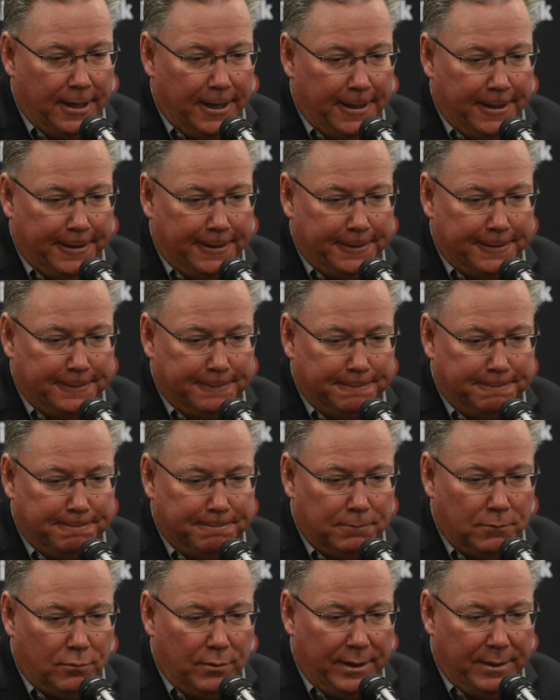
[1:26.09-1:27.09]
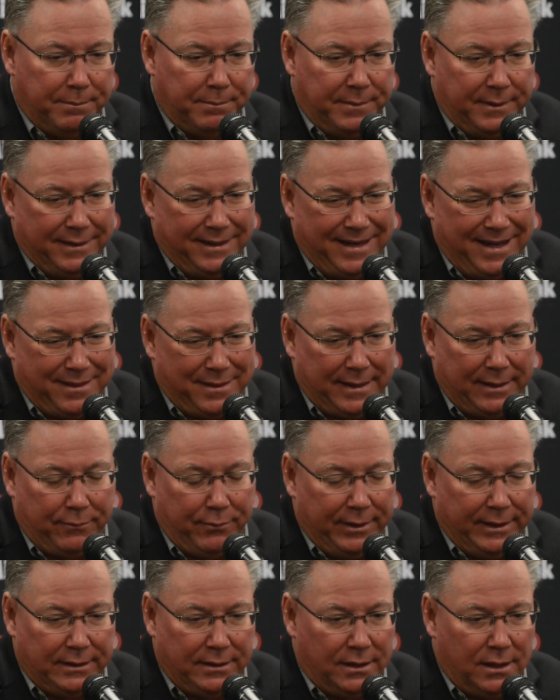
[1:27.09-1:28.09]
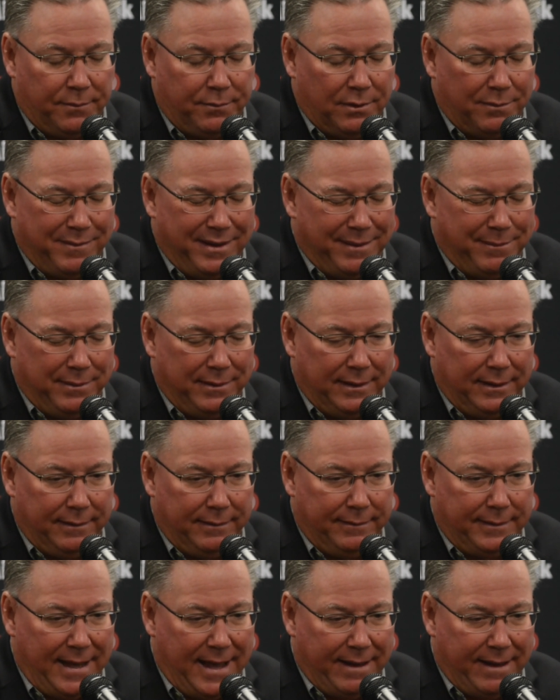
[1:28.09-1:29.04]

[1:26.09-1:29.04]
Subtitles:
I think we ended up with maybe